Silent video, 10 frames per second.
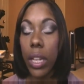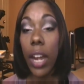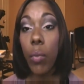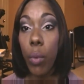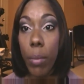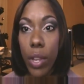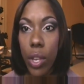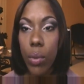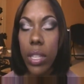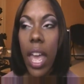a lot of
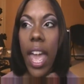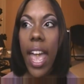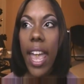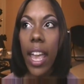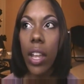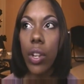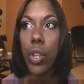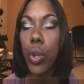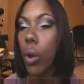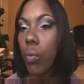women use,
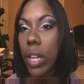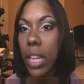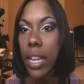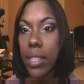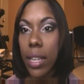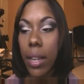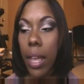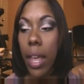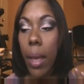and you don't realize it.